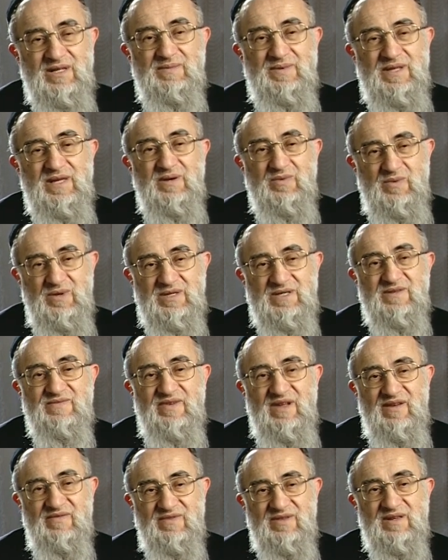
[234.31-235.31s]
but he was
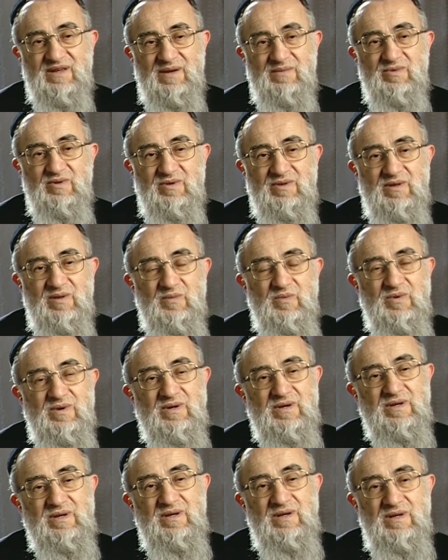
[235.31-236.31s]
involved in communal
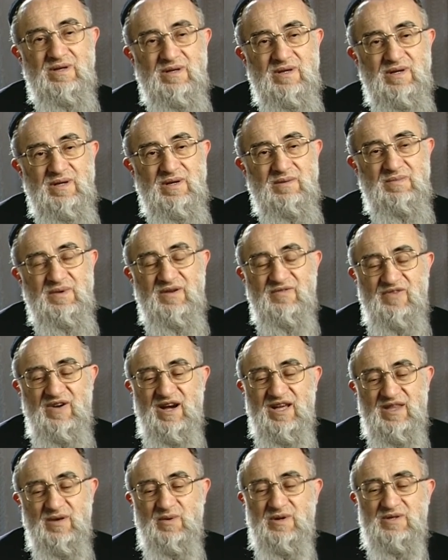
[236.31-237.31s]
work. My
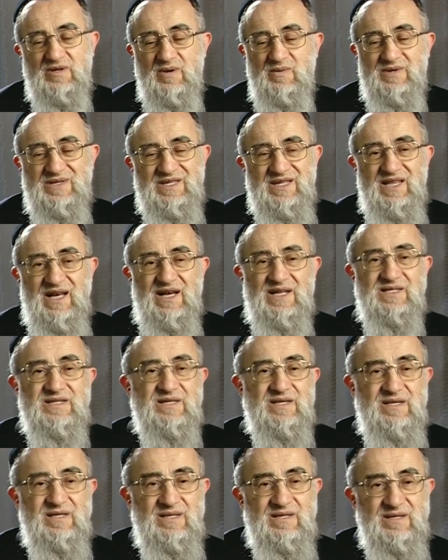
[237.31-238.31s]
father was always an
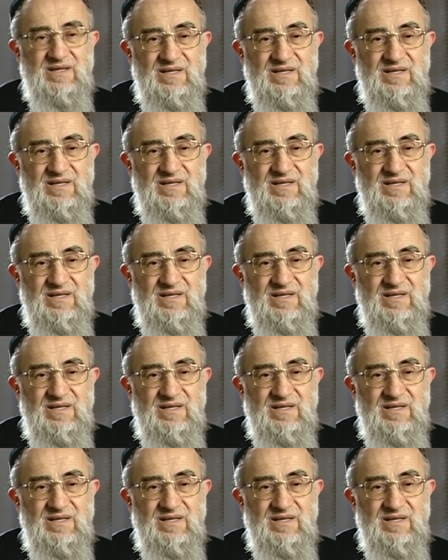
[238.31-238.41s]
Askin.